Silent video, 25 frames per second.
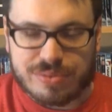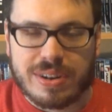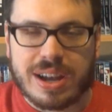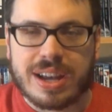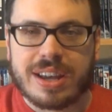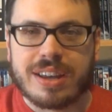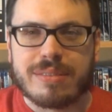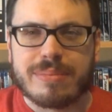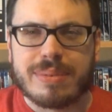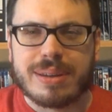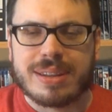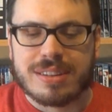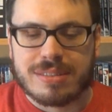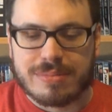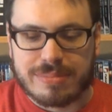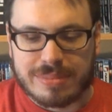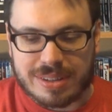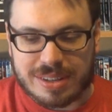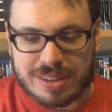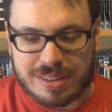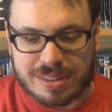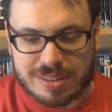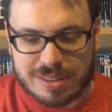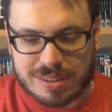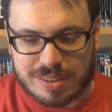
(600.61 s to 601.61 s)
recommended
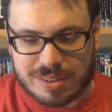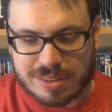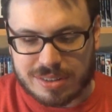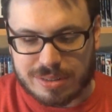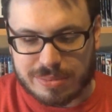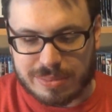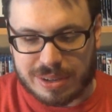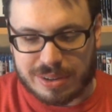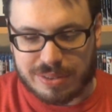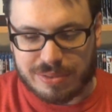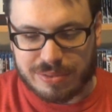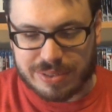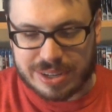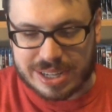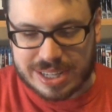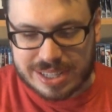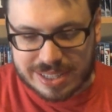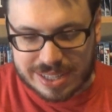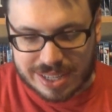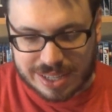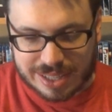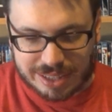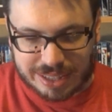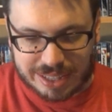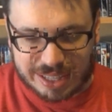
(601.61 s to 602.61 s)
to me
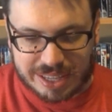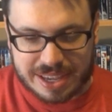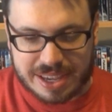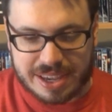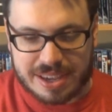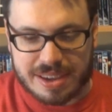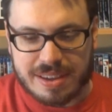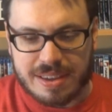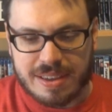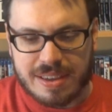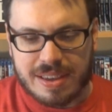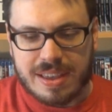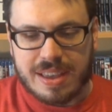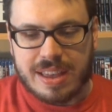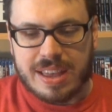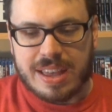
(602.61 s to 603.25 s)
recently